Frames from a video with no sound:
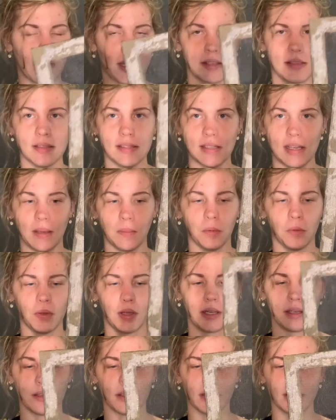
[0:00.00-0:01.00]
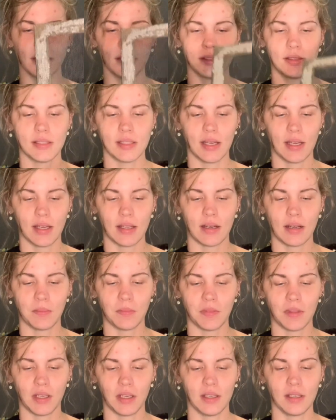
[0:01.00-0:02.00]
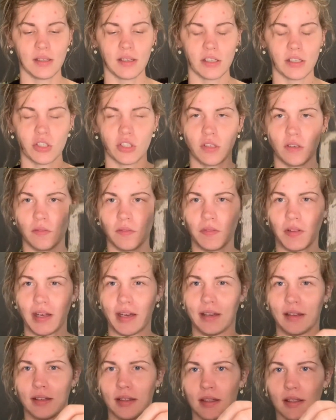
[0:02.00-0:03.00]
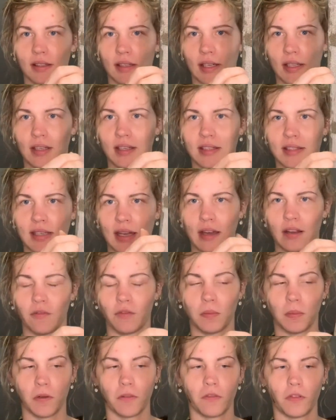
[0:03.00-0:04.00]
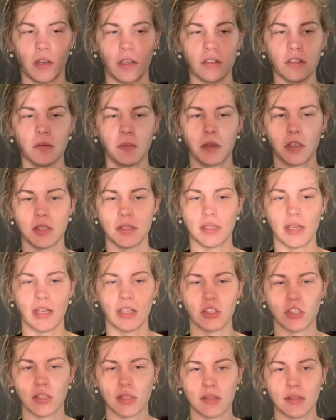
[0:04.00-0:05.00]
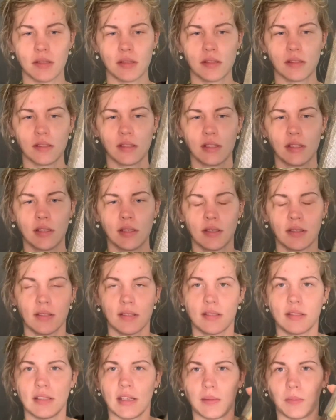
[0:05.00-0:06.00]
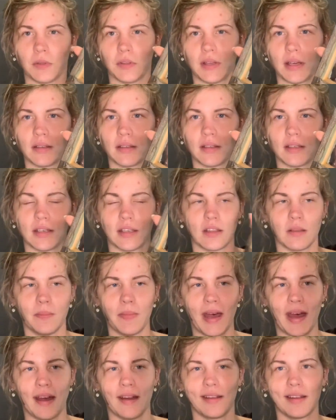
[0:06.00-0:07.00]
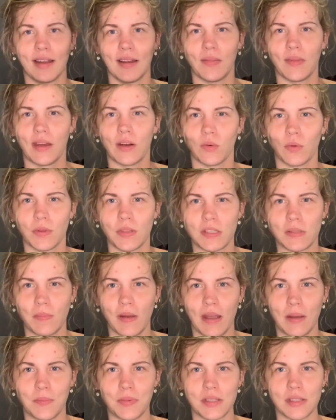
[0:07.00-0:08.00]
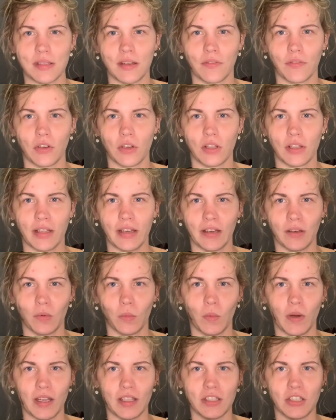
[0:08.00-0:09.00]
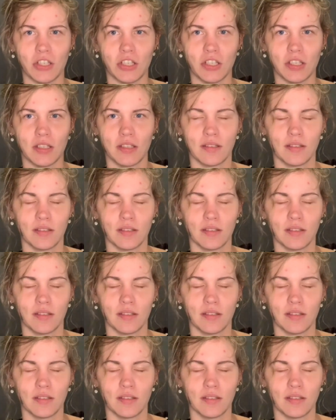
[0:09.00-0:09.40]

staple gunned it, and I'm thinking I should have like gunned it down from the front, because I just staple gunned it at the back, and then all this paper stuff got like wedged